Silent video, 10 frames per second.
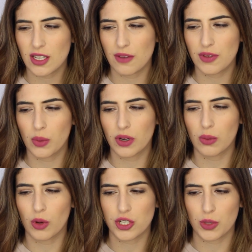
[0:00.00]
so if you want
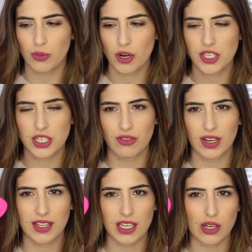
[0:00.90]
to wash your brushes or
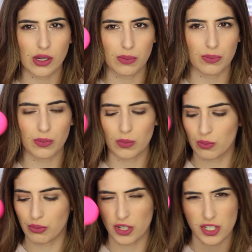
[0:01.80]
anything, you can
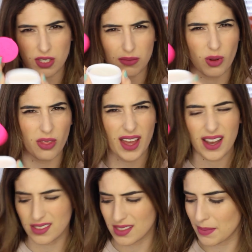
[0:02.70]
brush them on
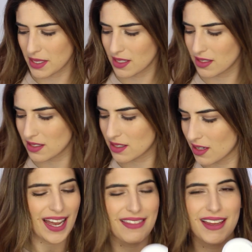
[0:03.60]
that. Does that make
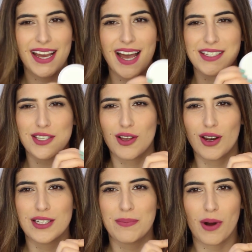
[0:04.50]
sense? And then it has a
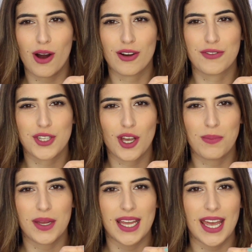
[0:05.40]
solid bar of
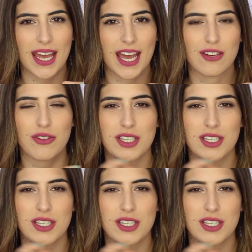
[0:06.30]
soap in here, and you